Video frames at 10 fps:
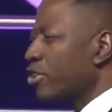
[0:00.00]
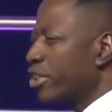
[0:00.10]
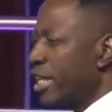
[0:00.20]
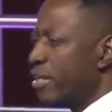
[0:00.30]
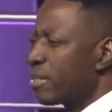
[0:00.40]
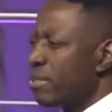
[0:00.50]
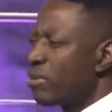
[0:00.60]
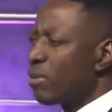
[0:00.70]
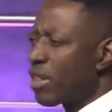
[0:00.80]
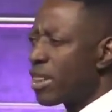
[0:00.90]
Because
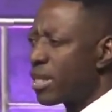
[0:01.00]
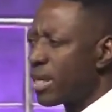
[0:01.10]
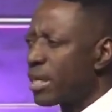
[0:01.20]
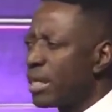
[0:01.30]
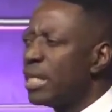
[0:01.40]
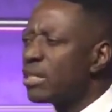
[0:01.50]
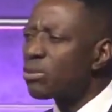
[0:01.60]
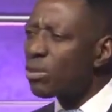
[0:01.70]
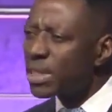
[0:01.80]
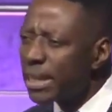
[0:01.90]
changing your
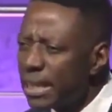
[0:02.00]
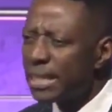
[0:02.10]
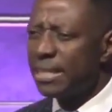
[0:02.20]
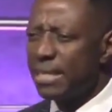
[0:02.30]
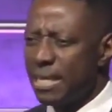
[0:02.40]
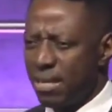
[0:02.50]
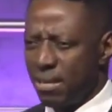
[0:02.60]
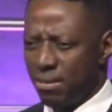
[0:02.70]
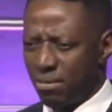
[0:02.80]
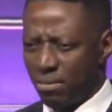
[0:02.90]
thinking is not
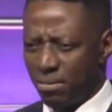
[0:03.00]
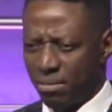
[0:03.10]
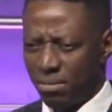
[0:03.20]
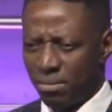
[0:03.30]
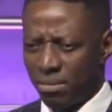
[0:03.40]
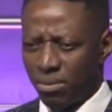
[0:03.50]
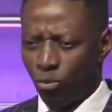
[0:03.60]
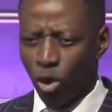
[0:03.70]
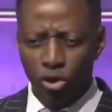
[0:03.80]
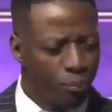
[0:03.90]
easy.
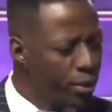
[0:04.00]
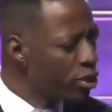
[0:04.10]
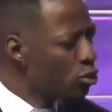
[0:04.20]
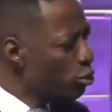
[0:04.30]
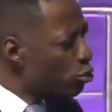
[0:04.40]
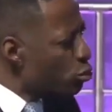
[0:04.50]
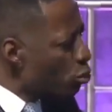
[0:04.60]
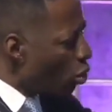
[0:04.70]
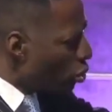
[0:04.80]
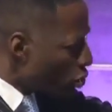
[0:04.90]
What you've been
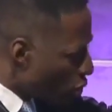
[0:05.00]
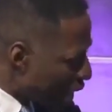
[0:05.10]
used to